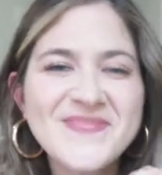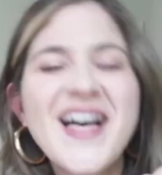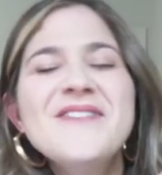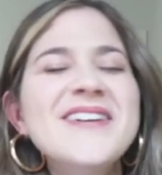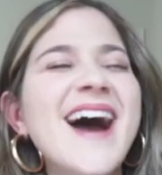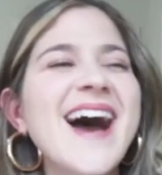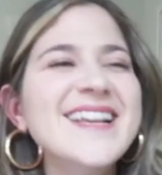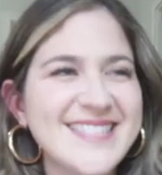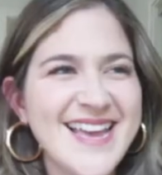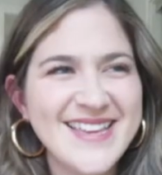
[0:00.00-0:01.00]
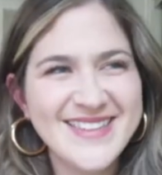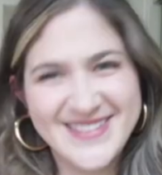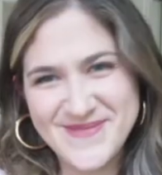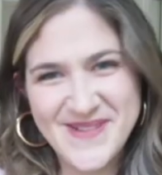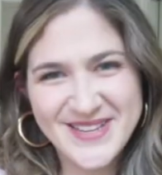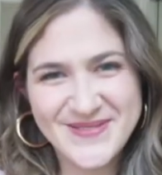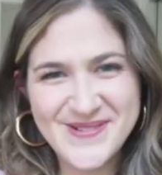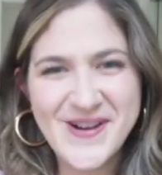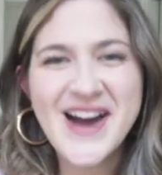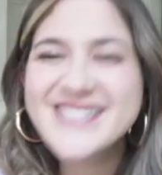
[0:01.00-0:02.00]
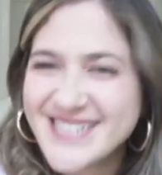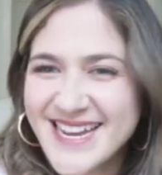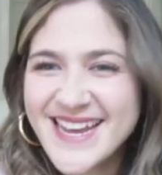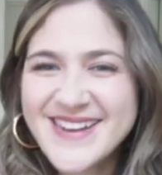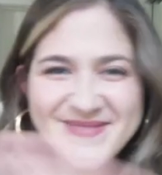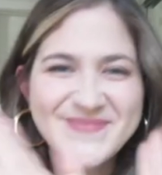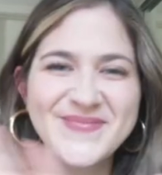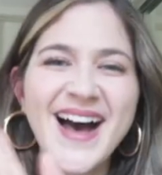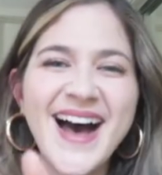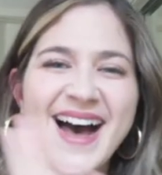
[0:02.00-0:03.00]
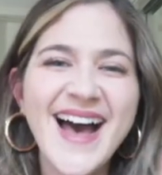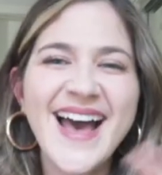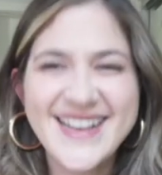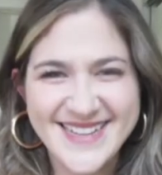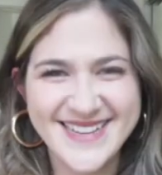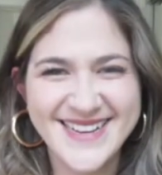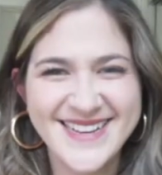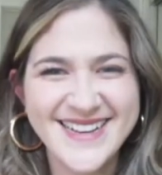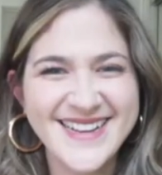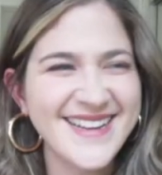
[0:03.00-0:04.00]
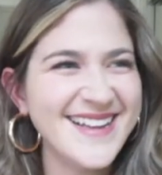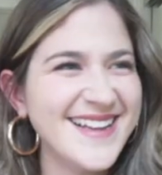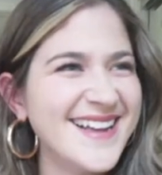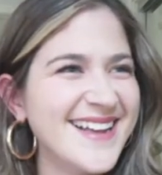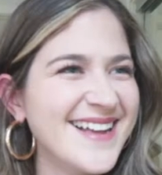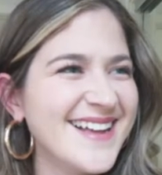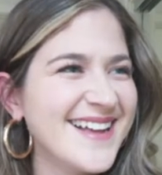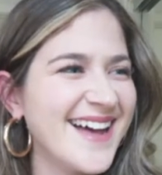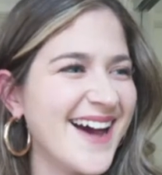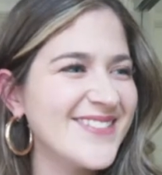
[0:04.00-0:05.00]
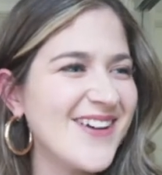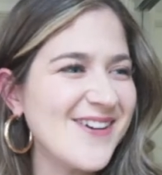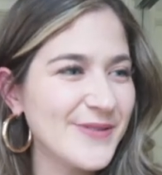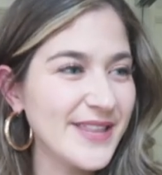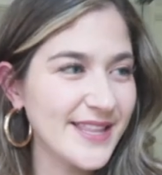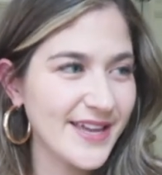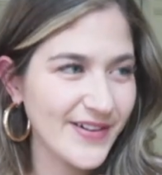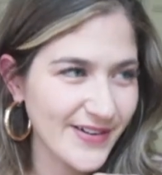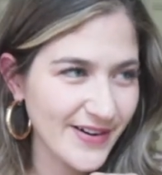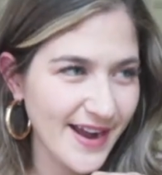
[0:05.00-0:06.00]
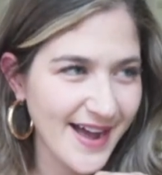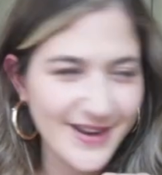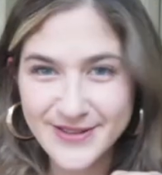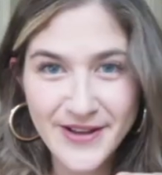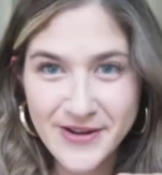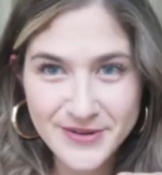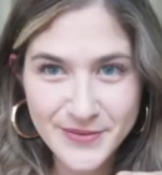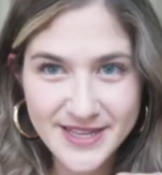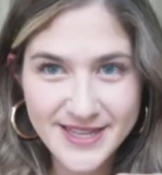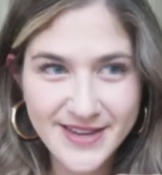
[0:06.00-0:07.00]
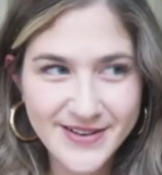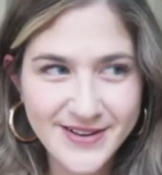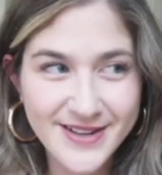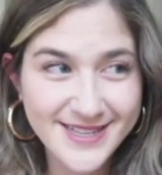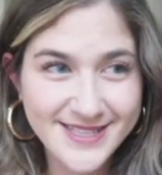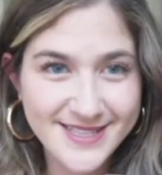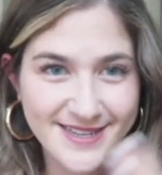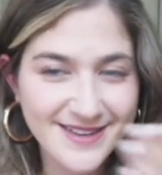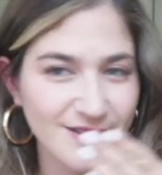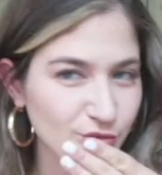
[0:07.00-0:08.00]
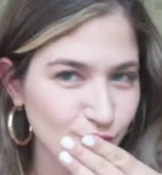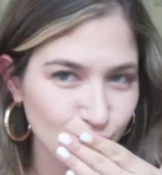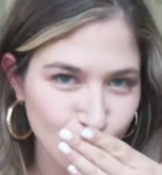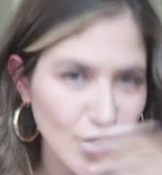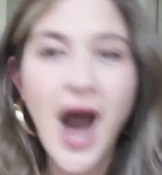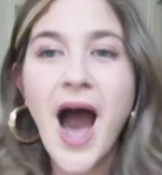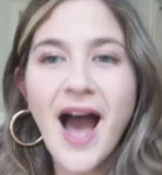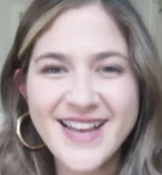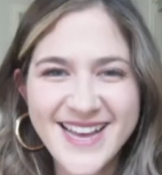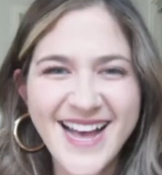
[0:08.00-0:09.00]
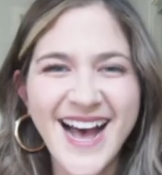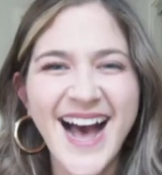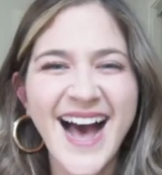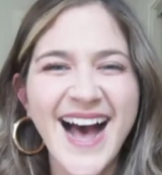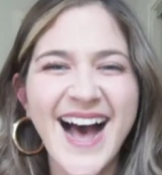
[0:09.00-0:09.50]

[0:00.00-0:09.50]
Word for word: love you guys. Thank you so much for watching. Bye. How long will it linger? How long will it linger? Let's see. Mwah.